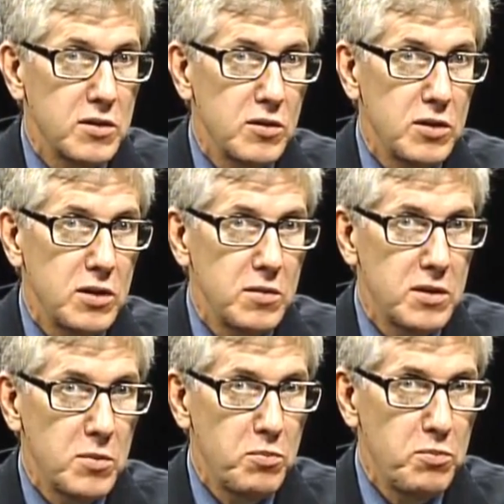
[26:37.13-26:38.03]
So to,
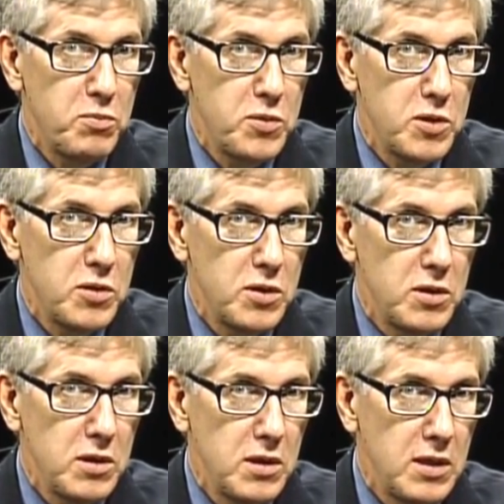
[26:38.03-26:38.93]
to, to
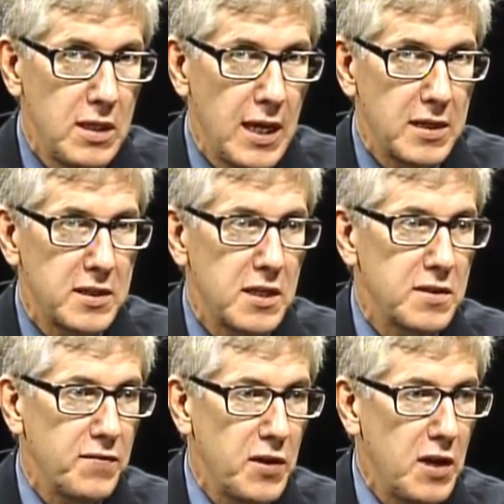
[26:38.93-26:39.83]
get a sense
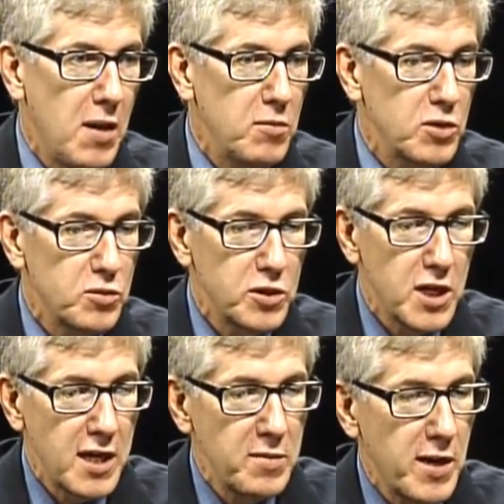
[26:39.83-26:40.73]
of the numbers, we're
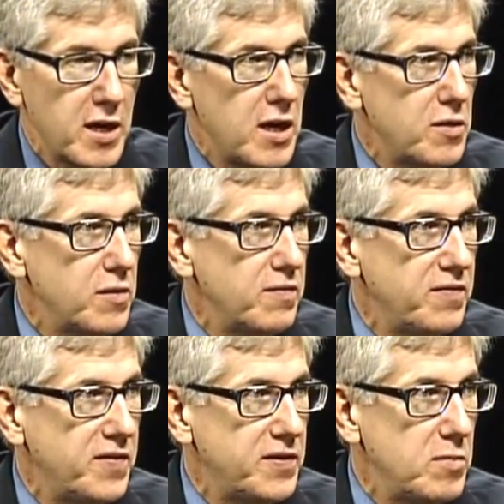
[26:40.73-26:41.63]
talking about
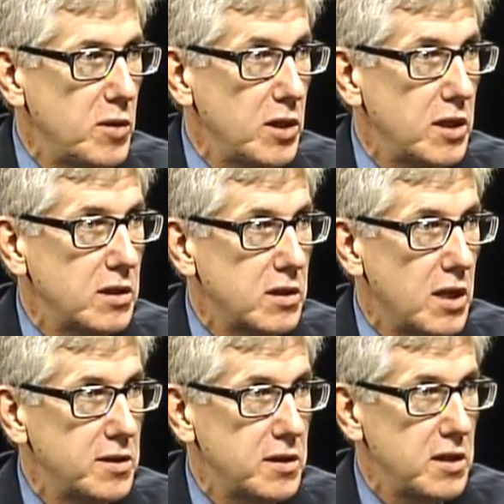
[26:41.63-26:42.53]
150 million
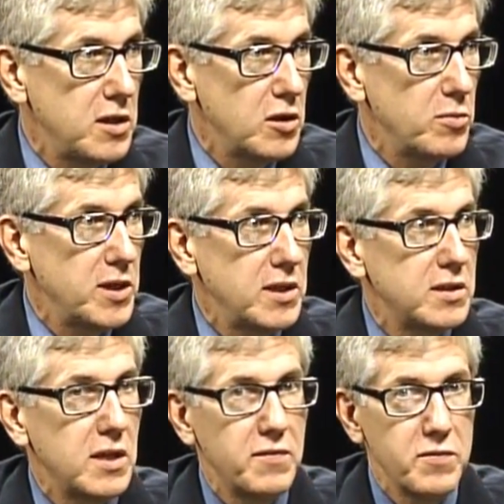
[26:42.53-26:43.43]
tons a year being
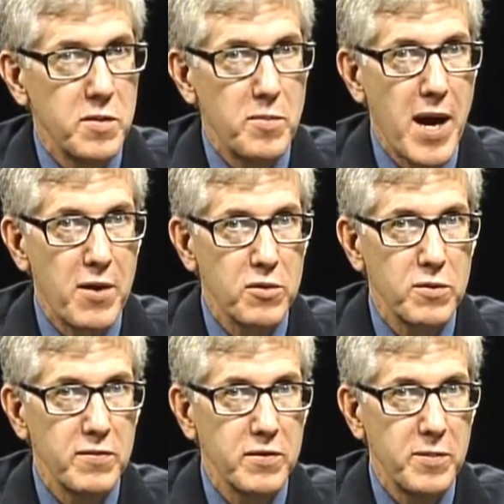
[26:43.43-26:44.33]
sent from the Powder
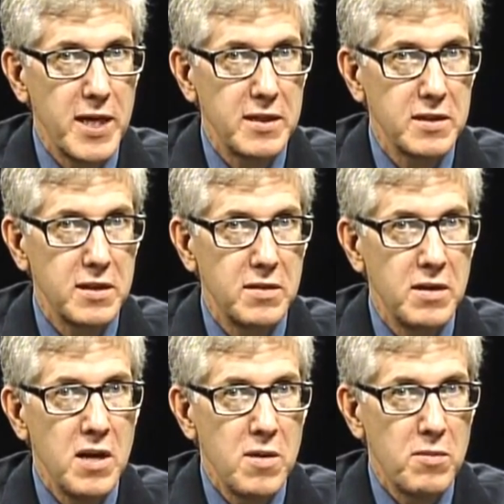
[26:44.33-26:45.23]
River Basin in
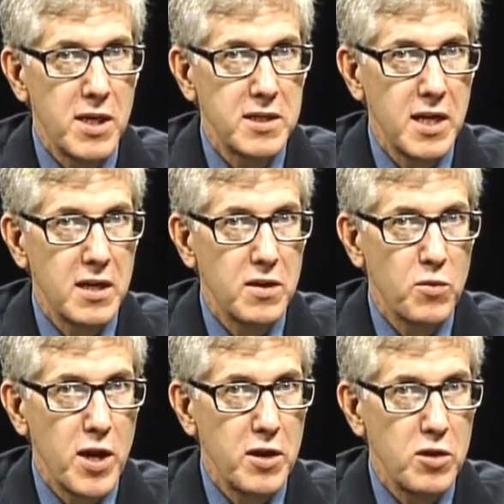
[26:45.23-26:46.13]
Montana and
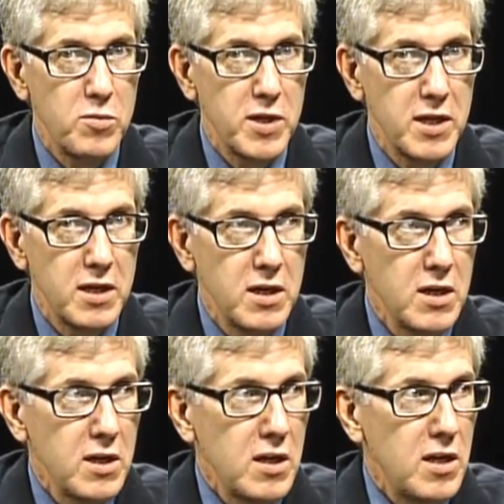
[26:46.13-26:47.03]
Wyoming,
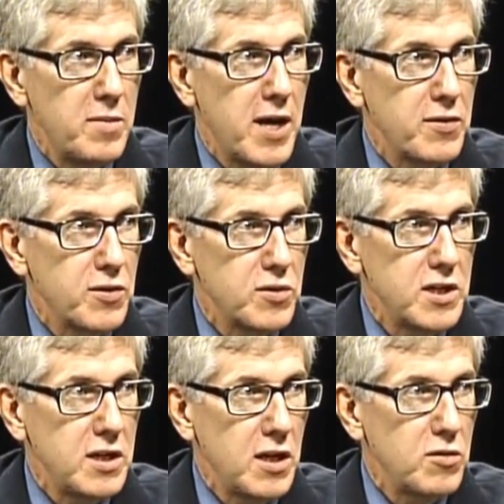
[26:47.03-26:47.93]
about
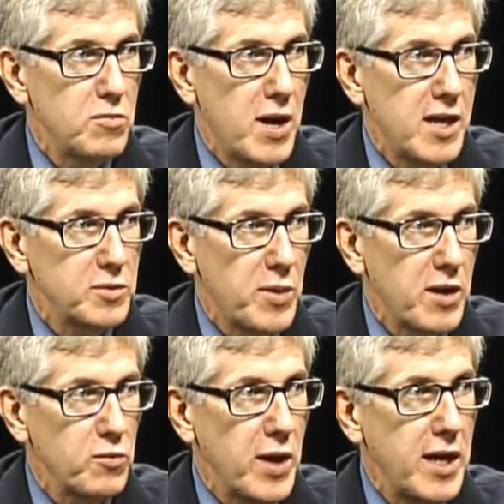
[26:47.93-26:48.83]
1,300 miles by
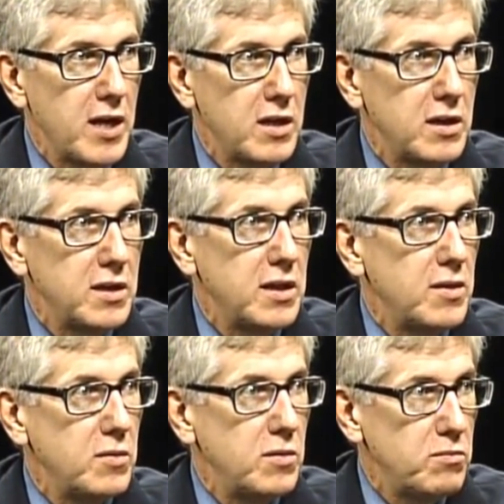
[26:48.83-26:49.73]
rail, and
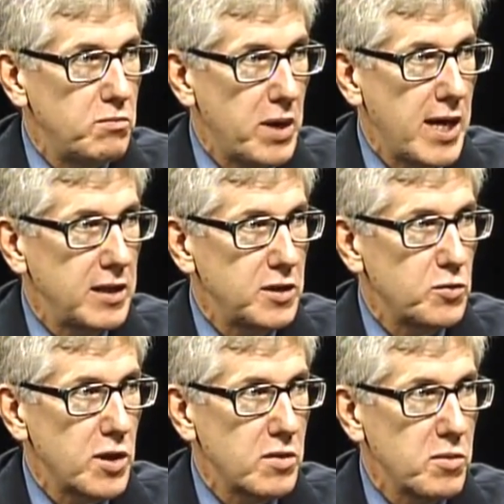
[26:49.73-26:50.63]
then by at least
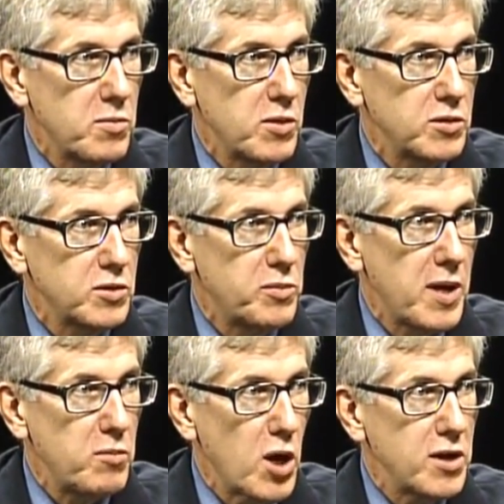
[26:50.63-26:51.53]
one of the proposals by
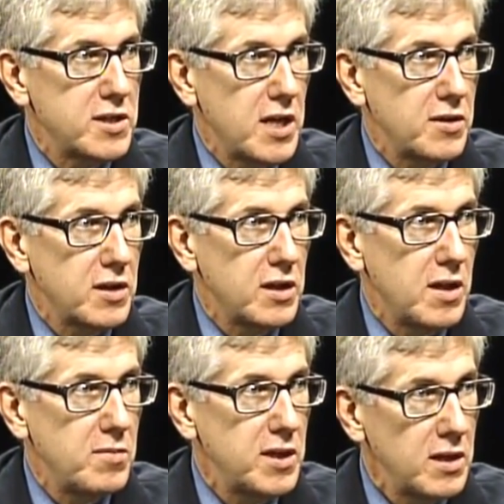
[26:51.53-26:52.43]
barge down the
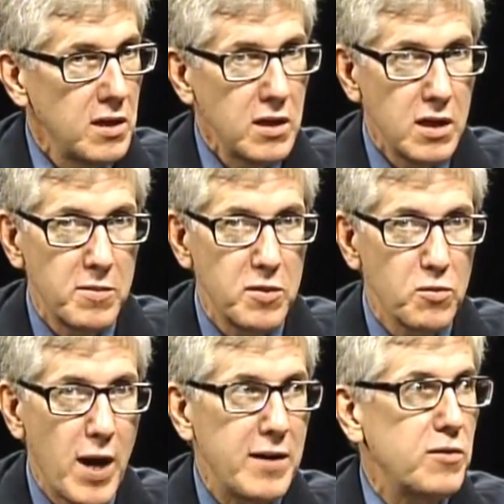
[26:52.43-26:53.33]
Columbia, coming
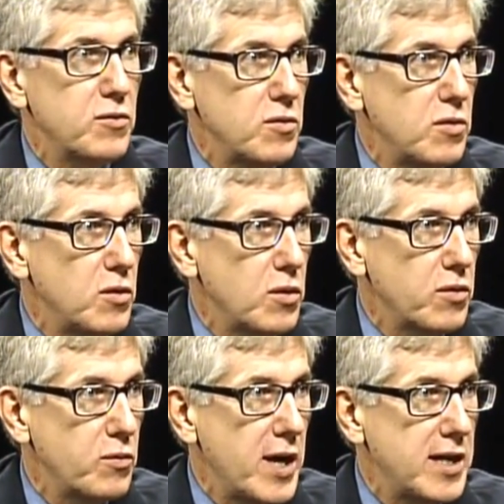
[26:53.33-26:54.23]
right through the
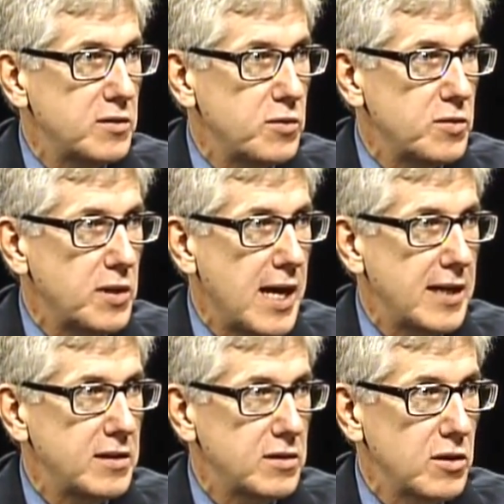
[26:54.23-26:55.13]
Northwest, which will
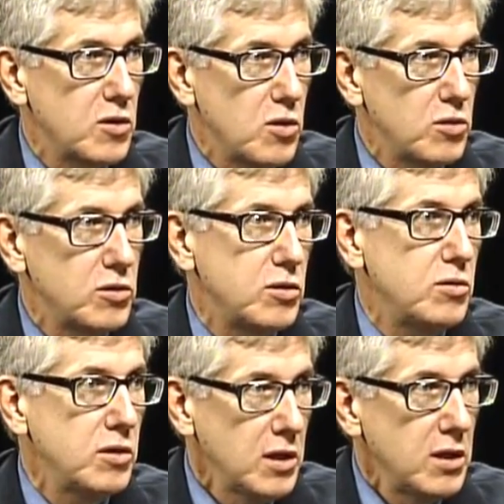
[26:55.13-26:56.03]
act as the coal
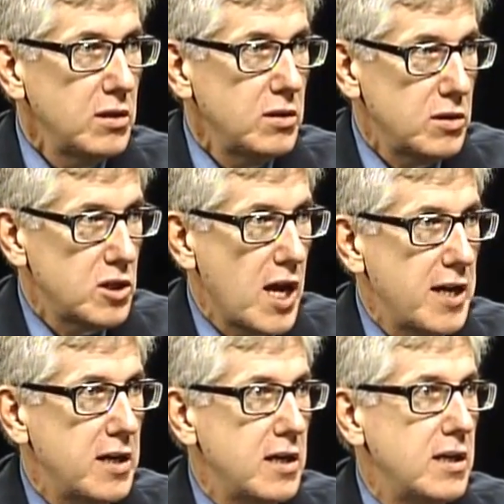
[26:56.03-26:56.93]
chute to
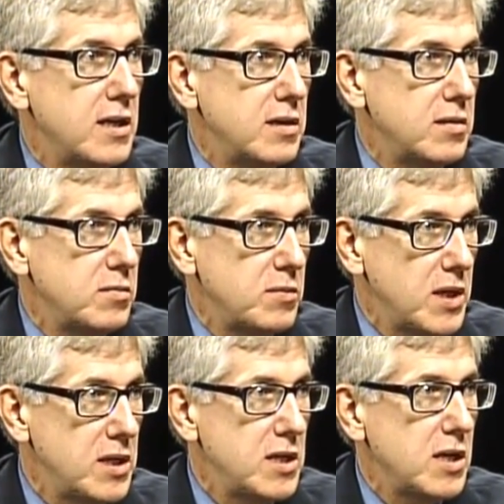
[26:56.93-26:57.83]
China and
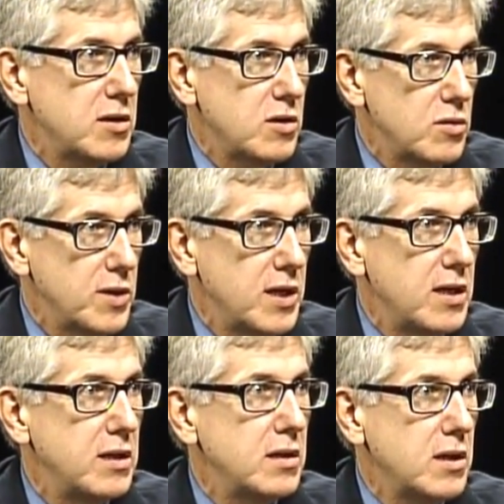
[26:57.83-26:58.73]
India and Korea
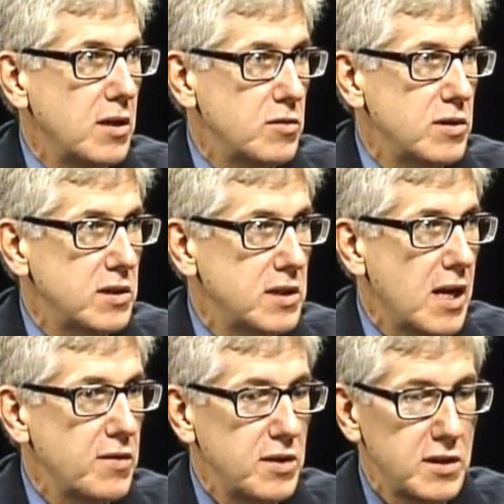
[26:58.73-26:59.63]
and countries in
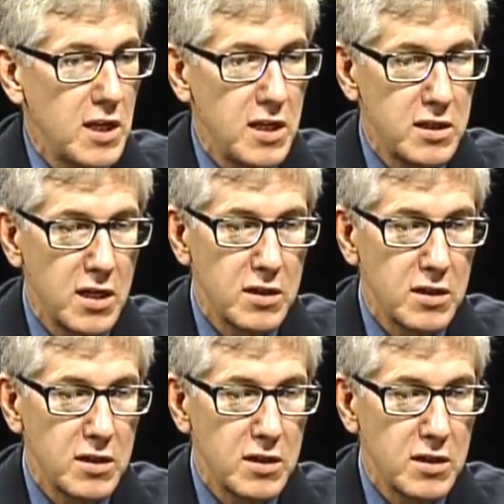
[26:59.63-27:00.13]
Southeast Asia.